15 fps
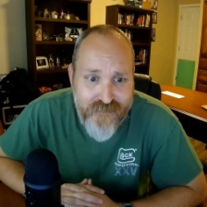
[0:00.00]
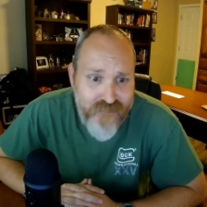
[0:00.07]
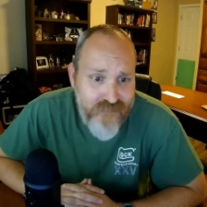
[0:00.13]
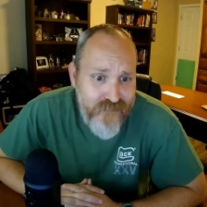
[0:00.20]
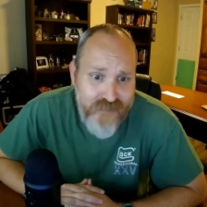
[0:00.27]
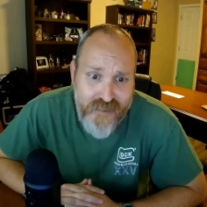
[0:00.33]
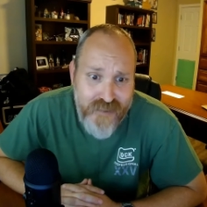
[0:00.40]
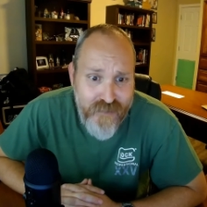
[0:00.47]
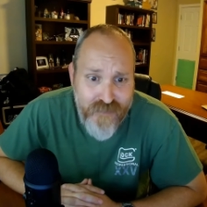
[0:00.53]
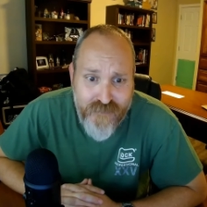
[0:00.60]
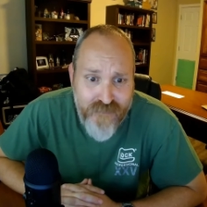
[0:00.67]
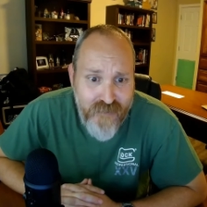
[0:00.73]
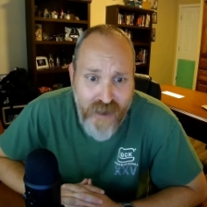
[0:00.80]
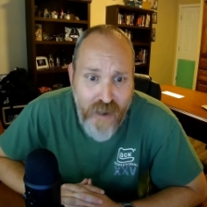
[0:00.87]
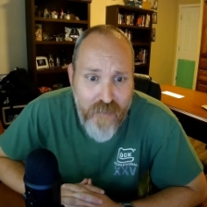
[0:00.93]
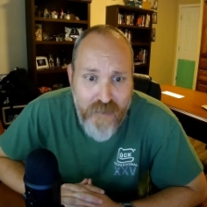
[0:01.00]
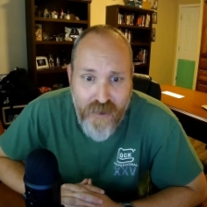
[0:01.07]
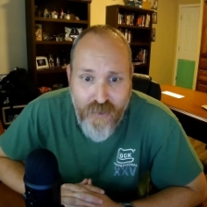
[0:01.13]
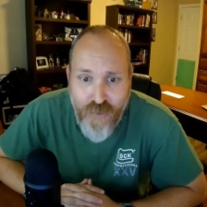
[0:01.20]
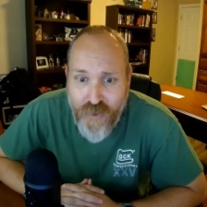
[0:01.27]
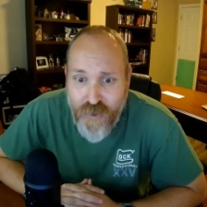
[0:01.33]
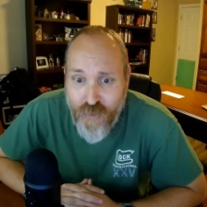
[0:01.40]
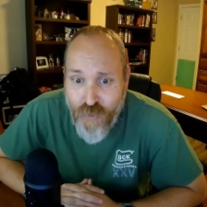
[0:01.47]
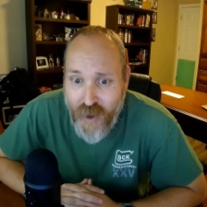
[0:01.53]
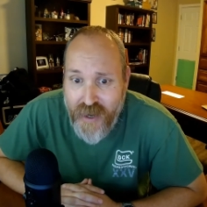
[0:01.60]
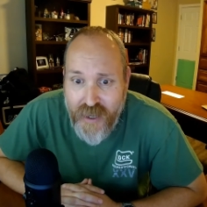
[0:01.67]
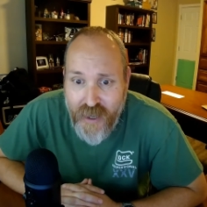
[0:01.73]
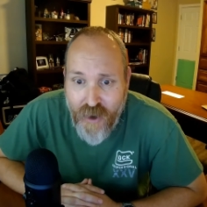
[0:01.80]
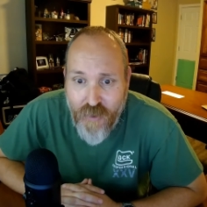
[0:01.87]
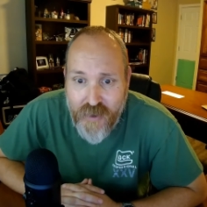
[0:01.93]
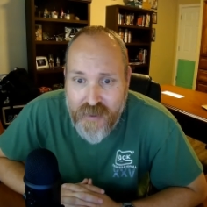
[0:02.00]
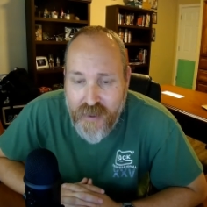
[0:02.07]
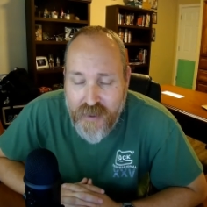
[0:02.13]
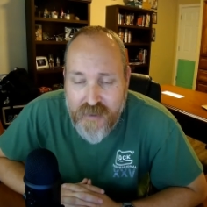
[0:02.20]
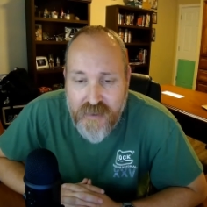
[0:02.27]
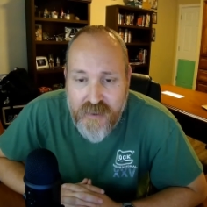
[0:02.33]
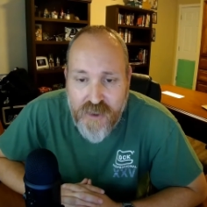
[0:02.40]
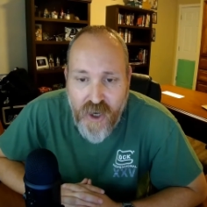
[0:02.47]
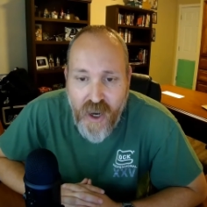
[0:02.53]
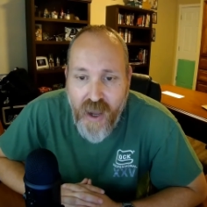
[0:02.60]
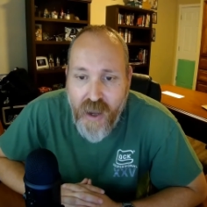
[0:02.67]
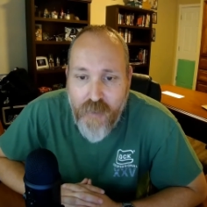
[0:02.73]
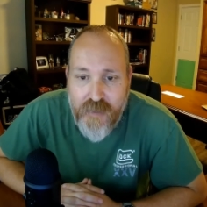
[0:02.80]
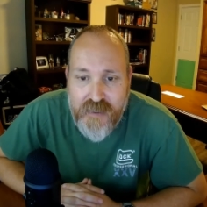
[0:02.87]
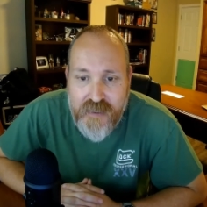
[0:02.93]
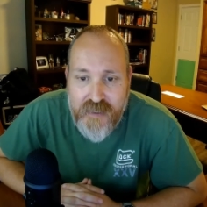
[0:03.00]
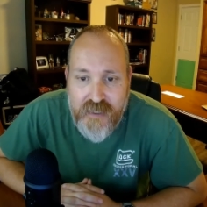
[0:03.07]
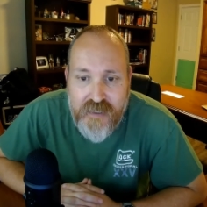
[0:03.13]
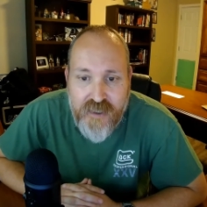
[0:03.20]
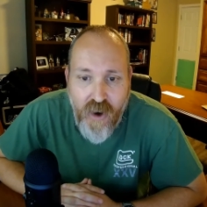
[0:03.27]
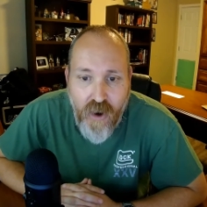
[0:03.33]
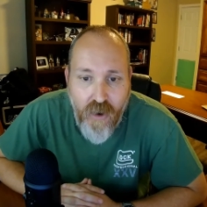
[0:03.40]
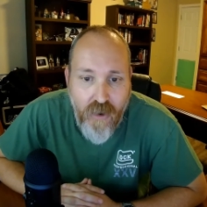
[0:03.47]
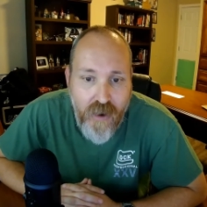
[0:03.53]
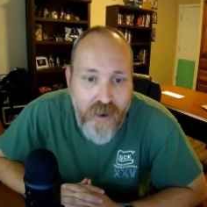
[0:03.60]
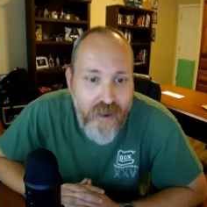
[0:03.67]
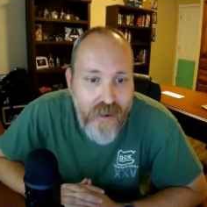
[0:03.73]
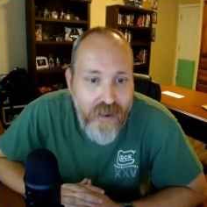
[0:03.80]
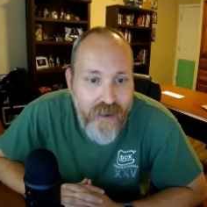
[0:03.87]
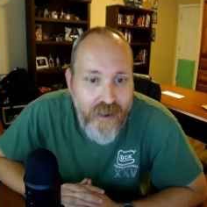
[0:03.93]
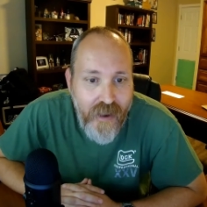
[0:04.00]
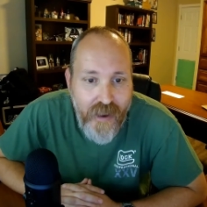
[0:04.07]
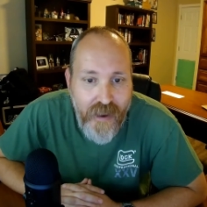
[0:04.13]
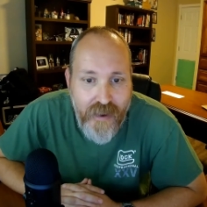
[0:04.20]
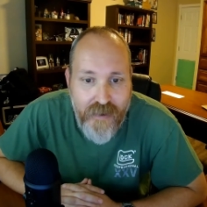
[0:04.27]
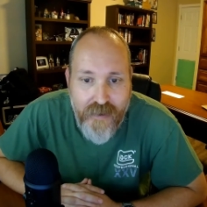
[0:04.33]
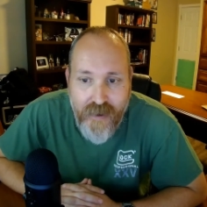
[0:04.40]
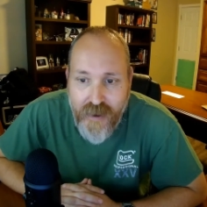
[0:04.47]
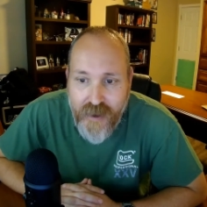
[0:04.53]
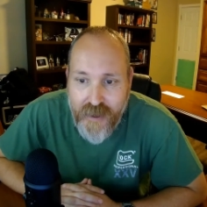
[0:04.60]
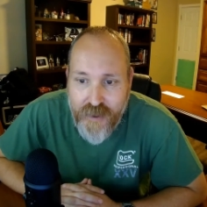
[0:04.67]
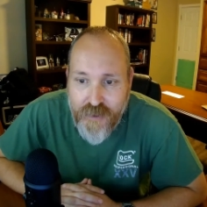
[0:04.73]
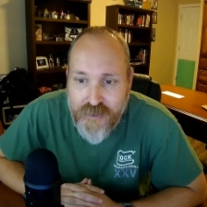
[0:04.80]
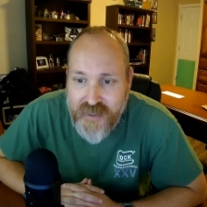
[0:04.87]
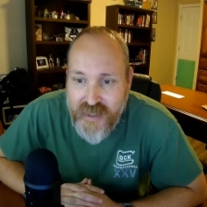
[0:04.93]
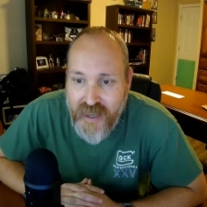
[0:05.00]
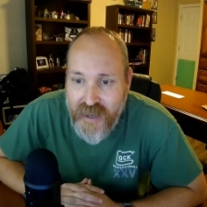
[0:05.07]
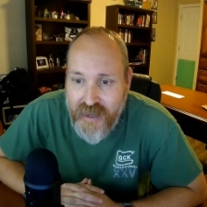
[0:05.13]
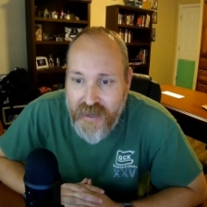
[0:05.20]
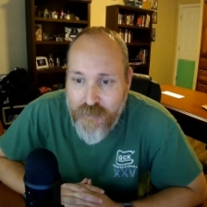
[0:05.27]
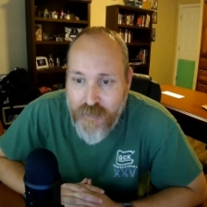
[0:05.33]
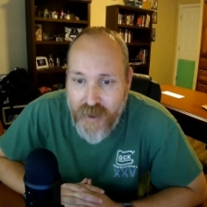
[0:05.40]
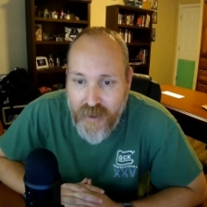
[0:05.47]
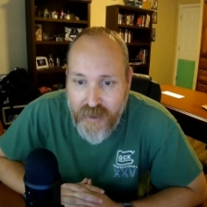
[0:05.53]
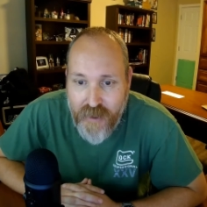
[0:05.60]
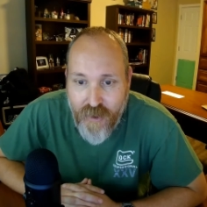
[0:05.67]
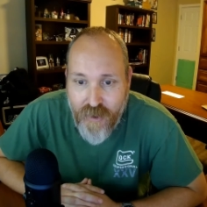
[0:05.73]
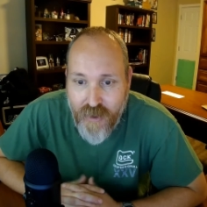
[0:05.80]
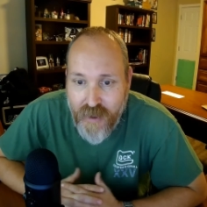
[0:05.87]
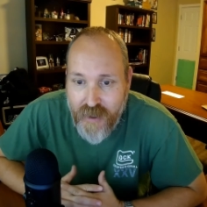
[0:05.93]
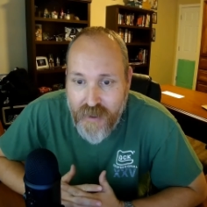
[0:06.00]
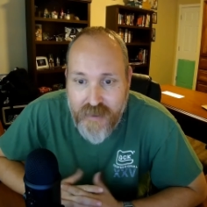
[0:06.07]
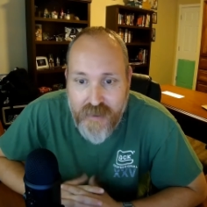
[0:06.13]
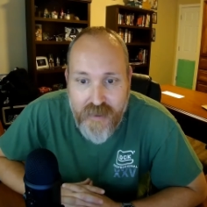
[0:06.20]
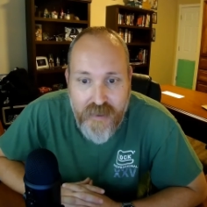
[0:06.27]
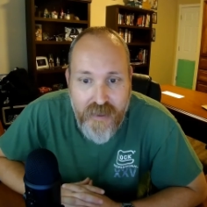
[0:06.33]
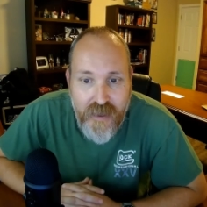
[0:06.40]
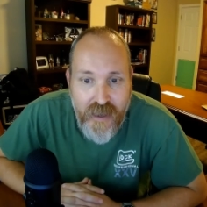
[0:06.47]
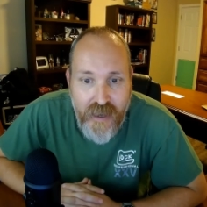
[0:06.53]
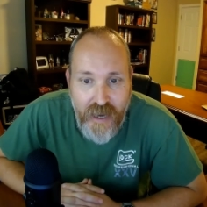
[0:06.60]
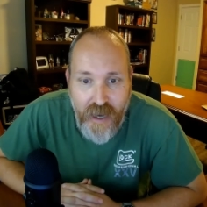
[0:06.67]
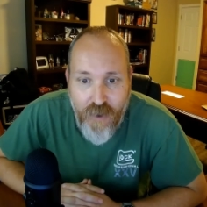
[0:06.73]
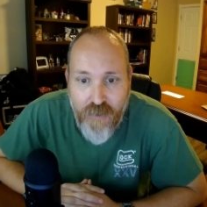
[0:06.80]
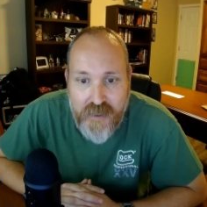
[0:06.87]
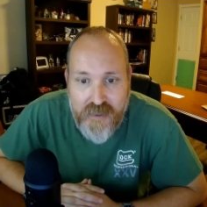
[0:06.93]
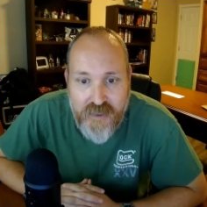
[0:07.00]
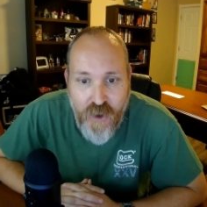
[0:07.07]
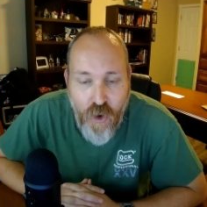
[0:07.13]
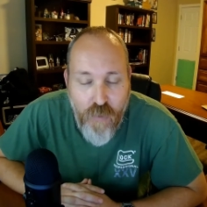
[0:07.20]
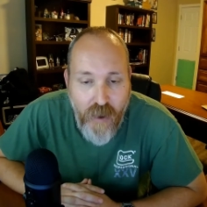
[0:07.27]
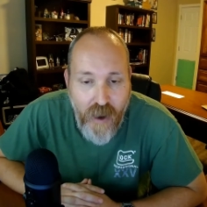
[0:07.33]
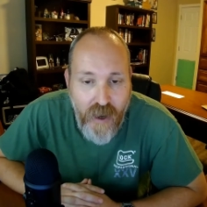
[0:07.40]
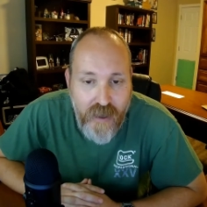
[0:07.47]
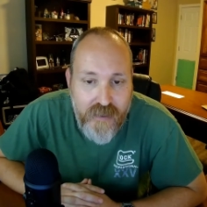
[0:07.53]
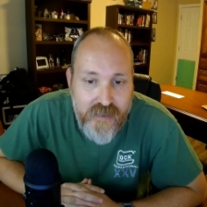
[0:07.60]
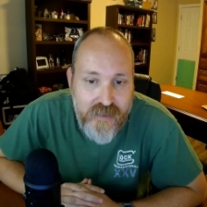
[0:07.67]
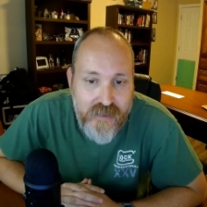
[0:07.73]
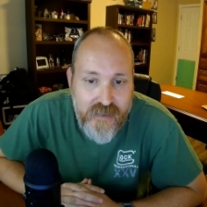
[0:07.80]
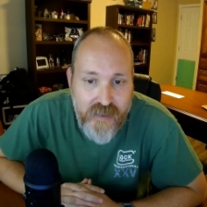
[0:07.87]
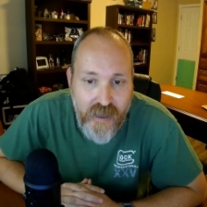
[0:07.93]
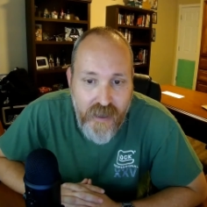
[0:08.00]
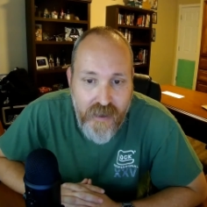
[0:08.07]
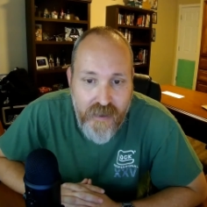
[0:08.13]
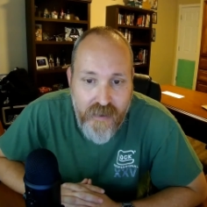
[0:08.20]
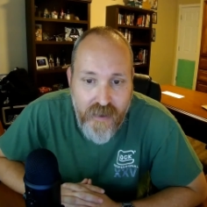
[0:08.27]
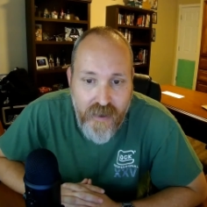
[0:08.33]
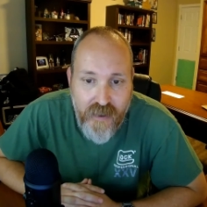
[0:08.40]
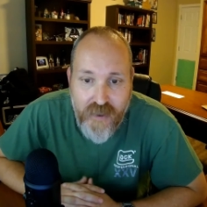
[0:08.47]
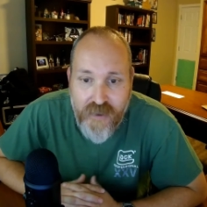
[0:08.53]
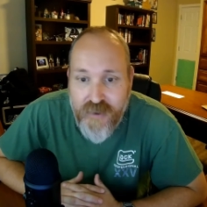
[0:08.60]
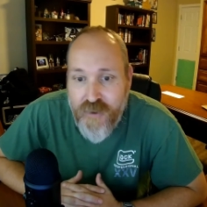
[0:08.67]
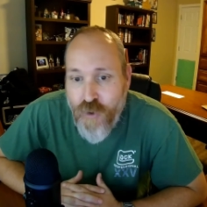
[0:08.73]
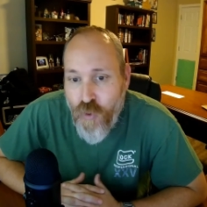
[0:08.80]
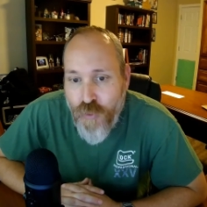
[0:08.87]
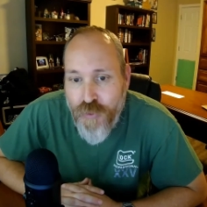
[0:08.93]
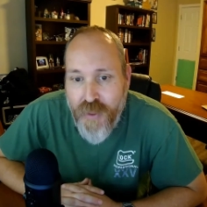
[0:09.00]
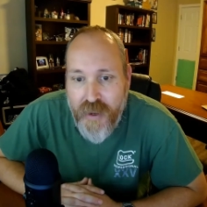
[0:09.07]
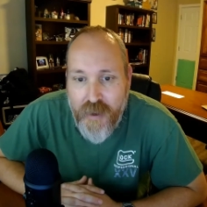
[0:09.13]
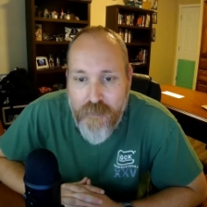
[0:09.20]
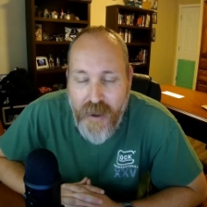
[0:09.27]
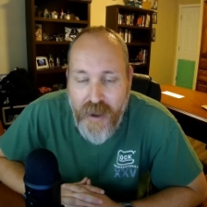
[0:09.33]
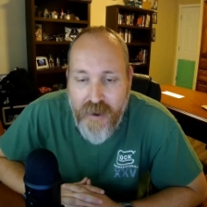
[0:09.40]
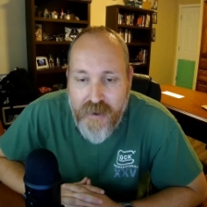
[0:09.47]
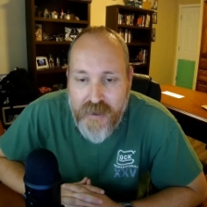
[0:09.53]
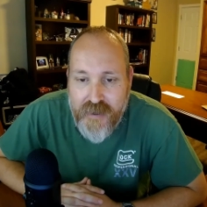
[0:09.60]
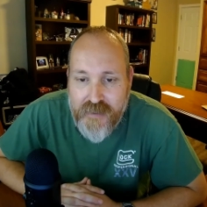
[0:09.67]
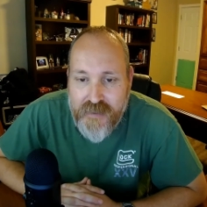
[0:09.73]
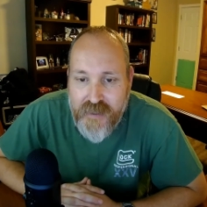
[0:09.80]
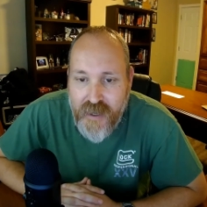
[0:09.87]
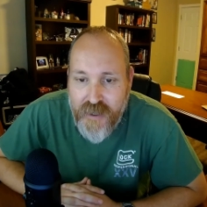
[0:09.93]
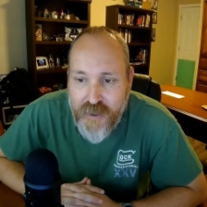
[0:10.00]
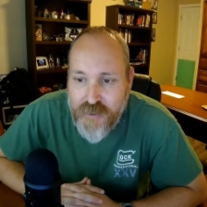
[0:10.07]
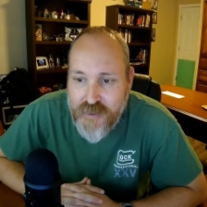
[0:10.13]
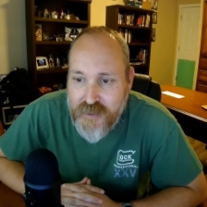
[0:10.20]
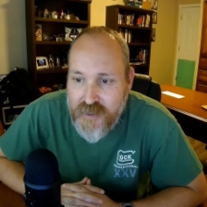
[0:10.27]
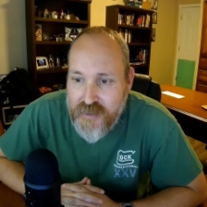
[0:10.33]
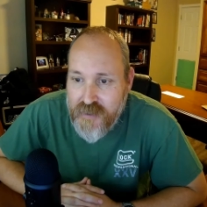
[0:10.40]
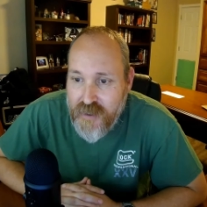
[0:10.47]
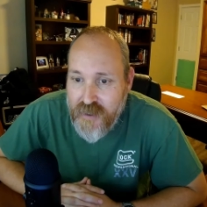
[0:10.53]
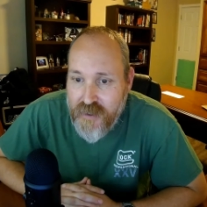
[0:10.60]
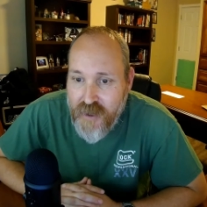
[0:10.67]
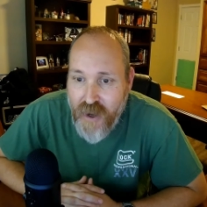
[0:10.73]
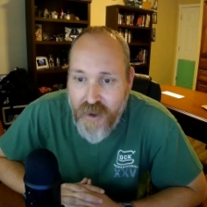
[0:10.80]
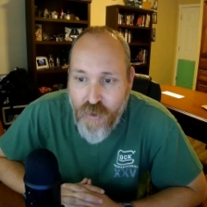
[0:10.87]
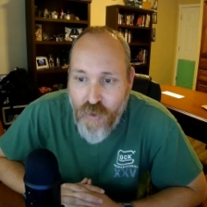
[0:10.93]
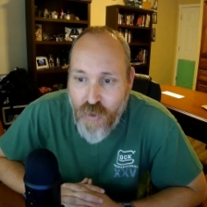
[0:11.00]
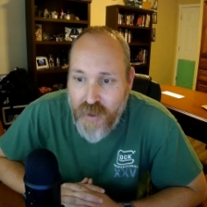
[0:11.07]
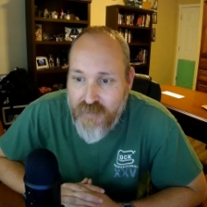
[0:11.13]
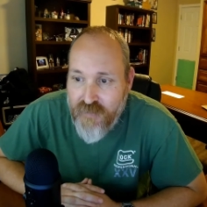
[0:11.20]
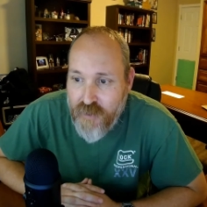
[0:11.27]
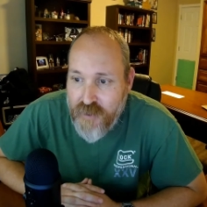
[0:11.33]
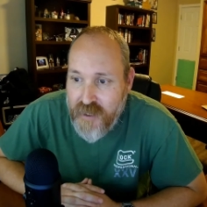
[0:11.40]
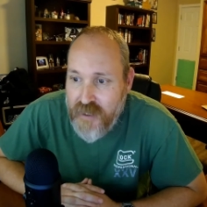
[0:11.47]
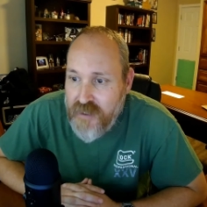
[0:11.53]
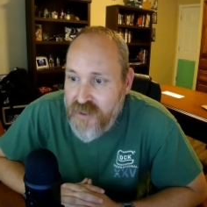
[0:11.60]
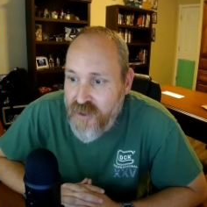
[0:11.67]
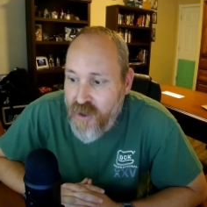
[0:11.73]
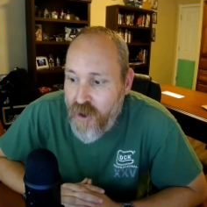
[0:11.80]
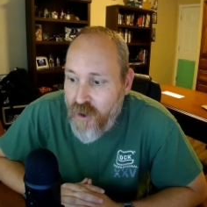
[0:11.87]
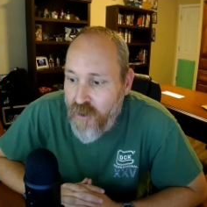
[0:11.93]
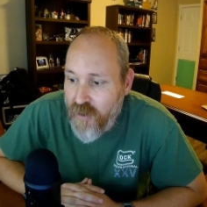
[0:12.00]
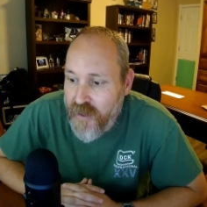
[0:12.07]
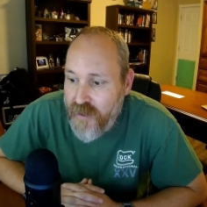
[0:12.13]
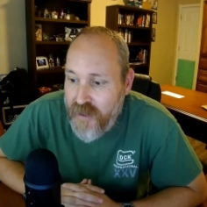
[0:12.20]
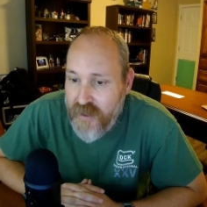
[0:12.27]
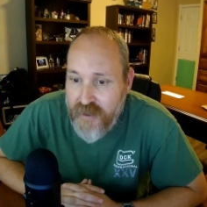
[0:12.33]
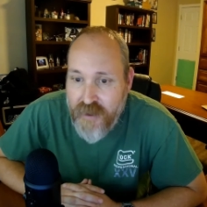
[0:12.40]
it's a phenomenal little radio. It does the job. It's D Star, and uh, I use that in my little uh, ARES Go box. And uh, the cool thing about it is I use it uh, not only for D Star and can